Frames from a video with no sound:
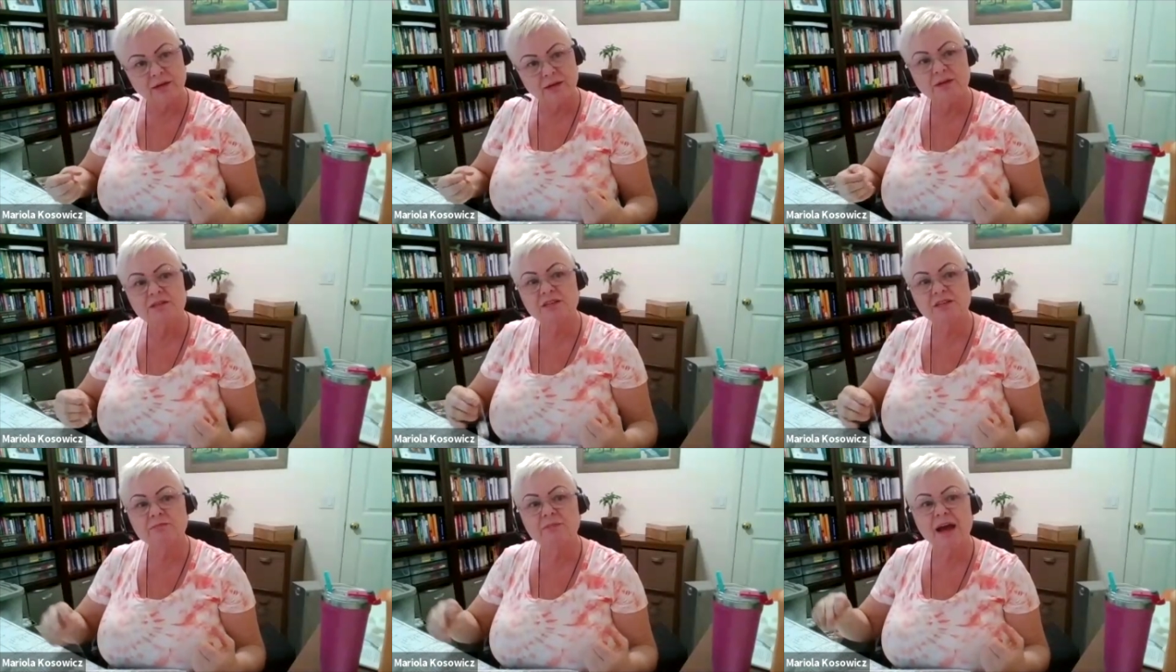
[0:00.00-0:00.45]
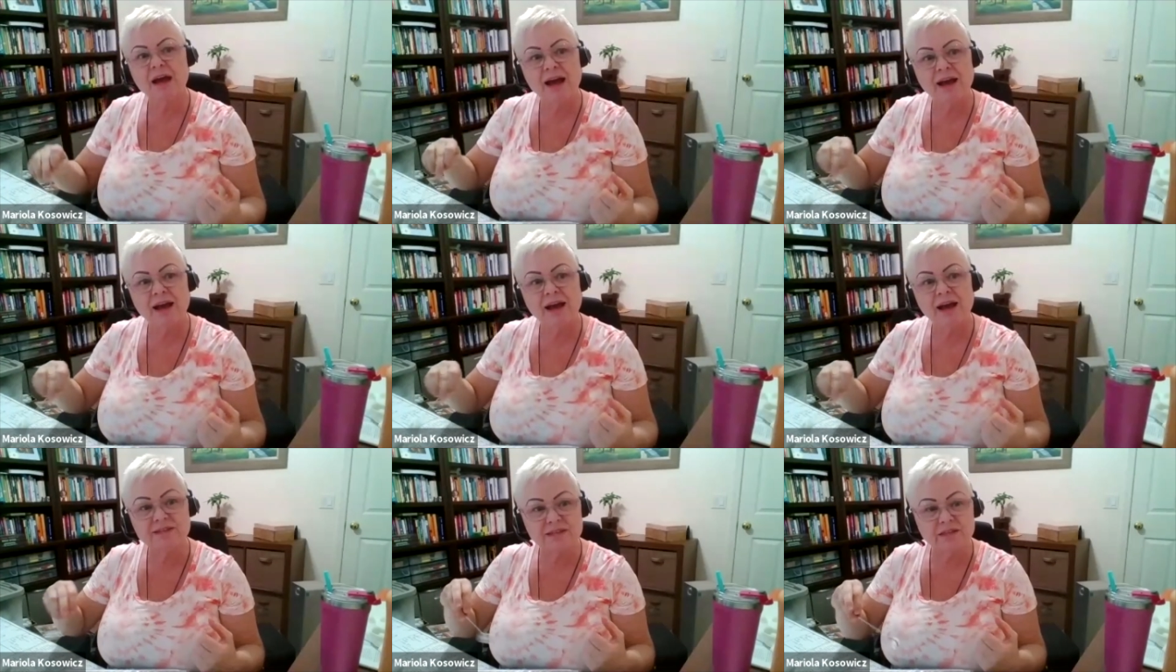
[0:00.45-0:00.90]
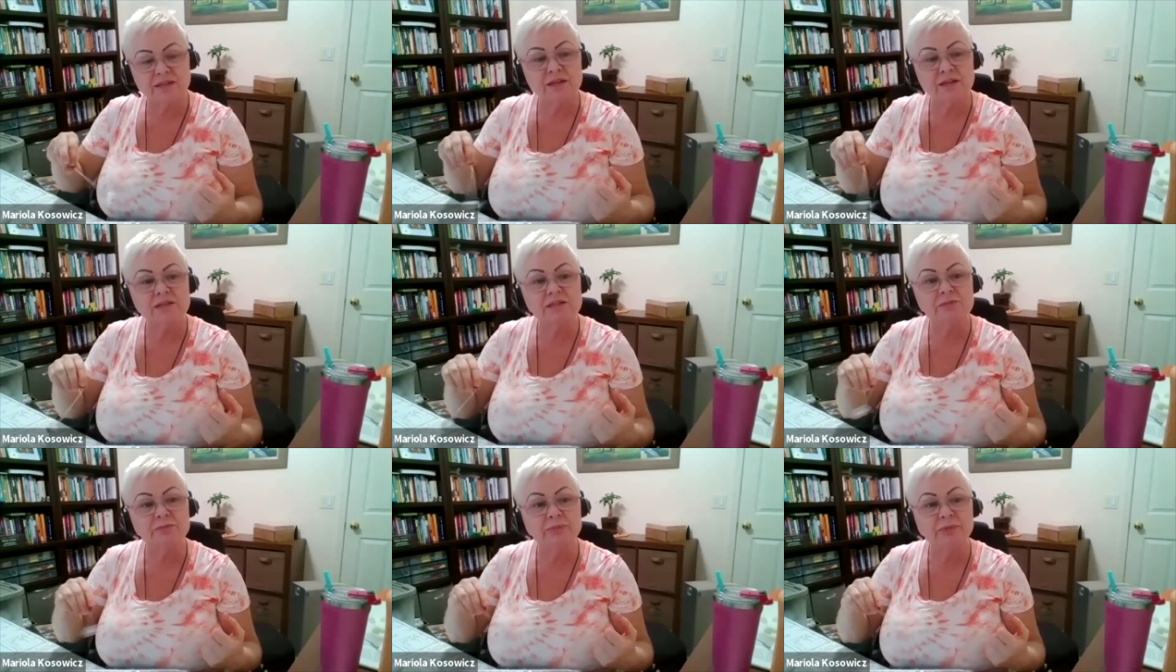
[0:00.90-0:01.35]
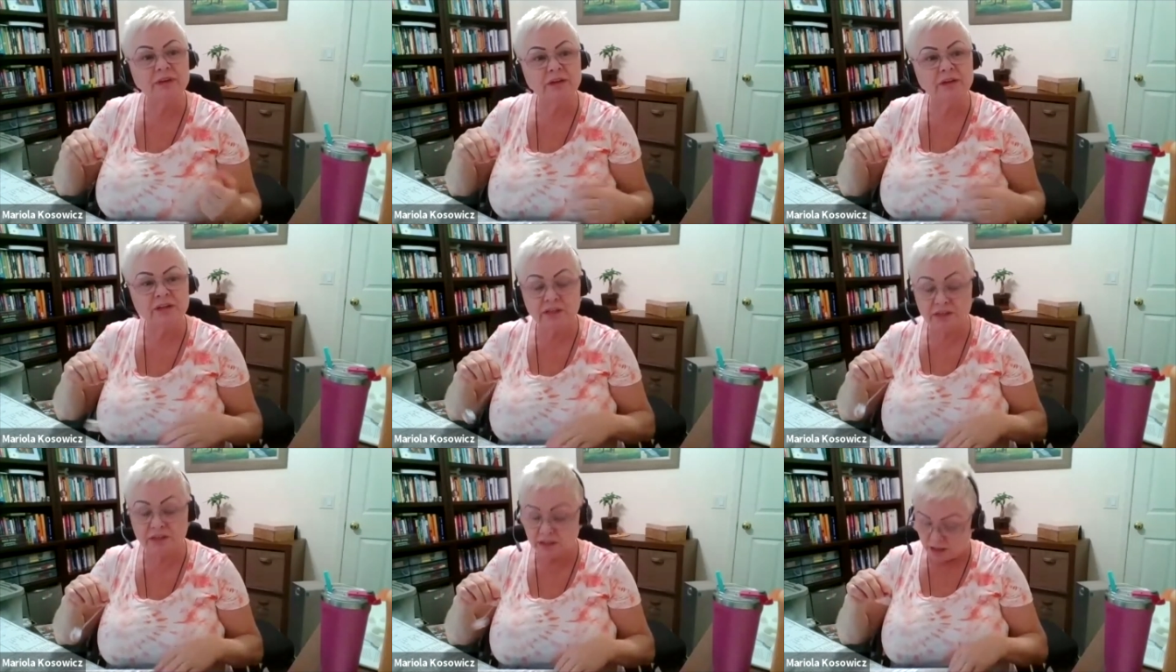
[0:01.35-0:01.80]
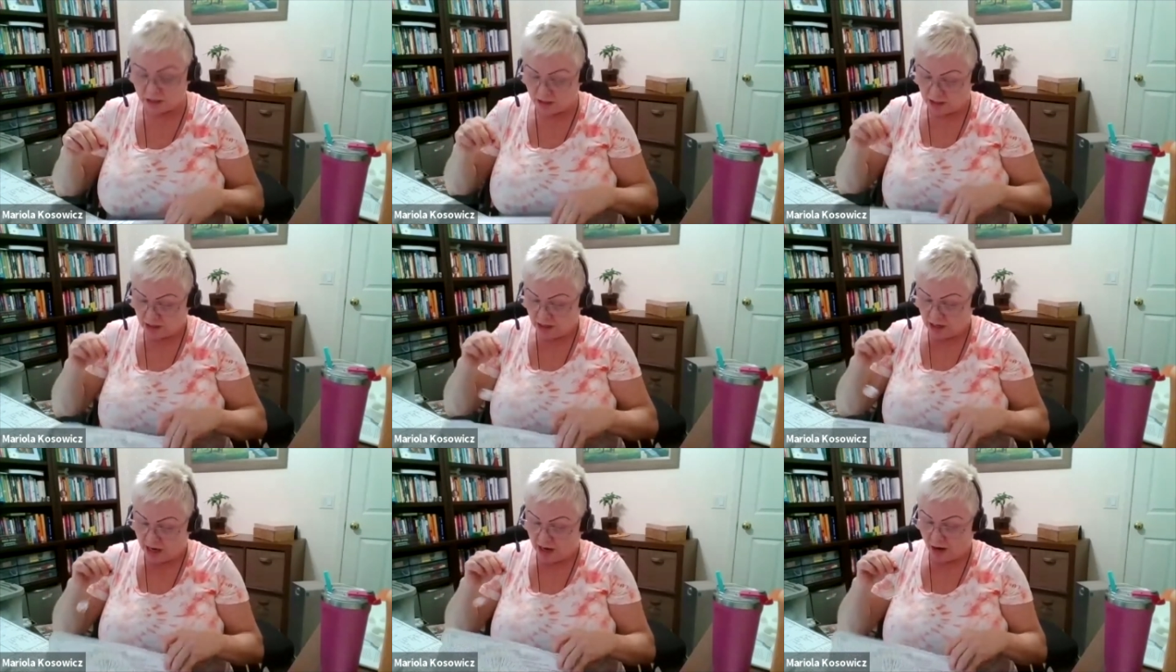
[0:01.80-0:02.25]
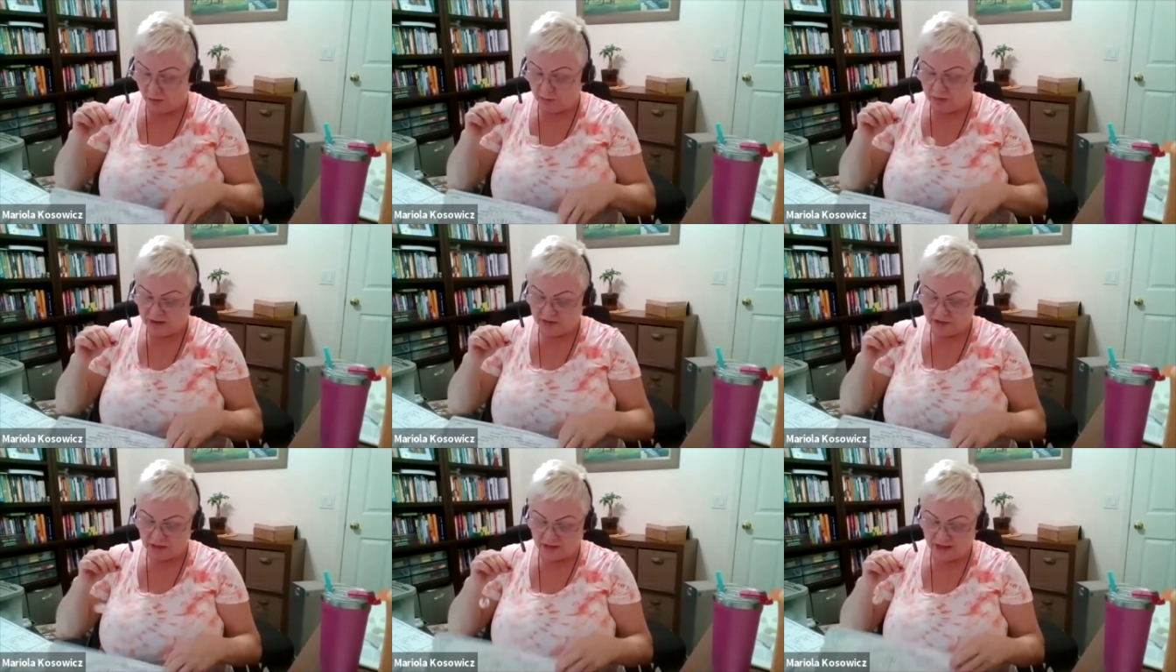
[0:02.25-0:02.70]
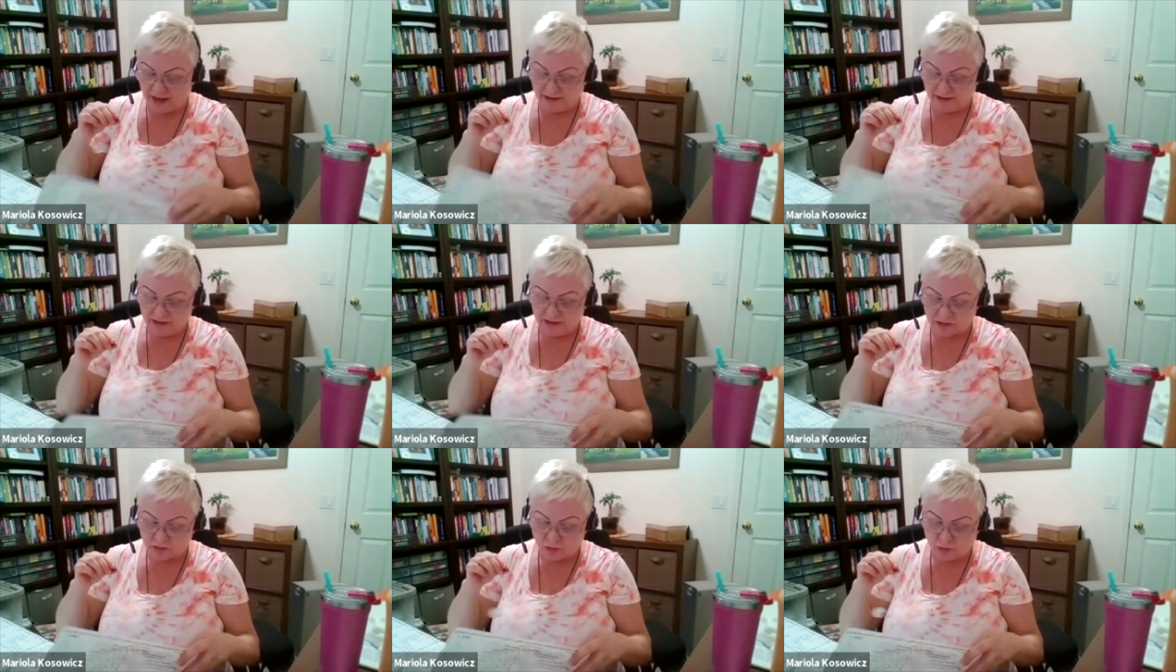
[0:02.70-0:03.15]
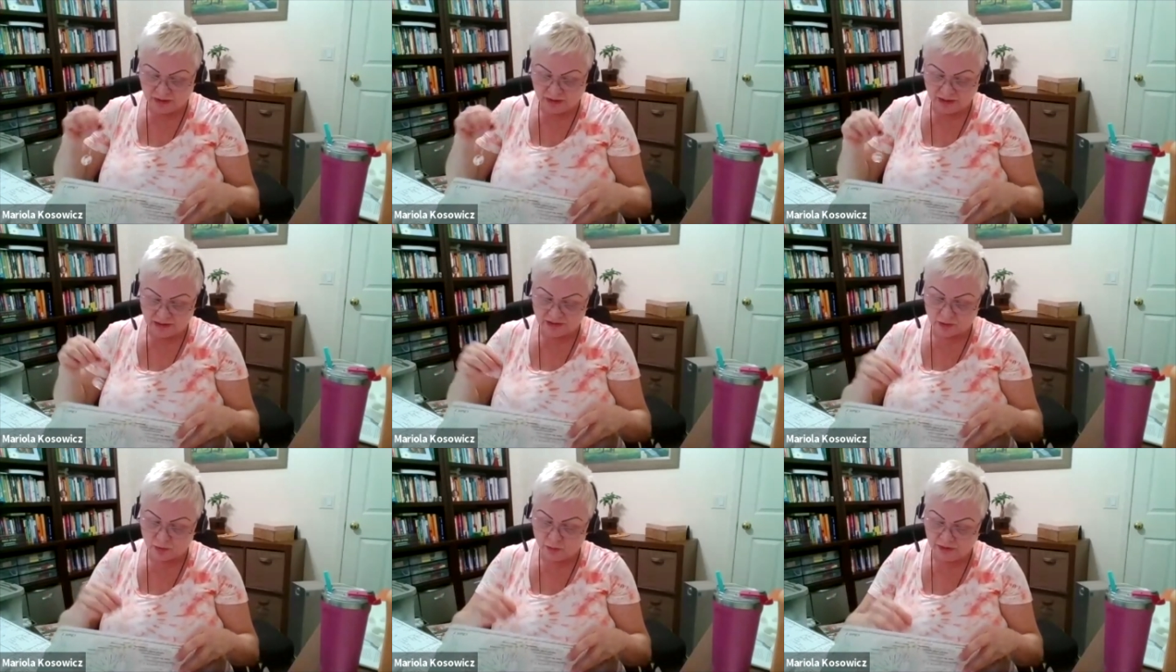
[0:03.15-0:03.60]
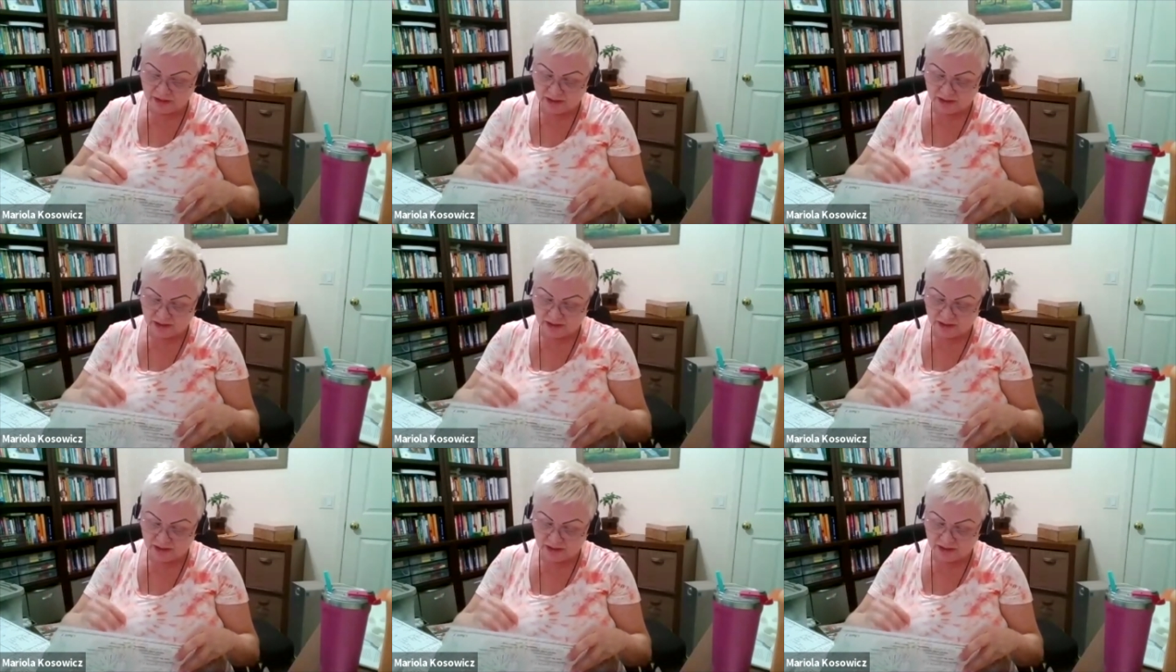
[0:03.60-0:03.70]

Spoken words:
So I'm asking Spirit, how many days, weeks,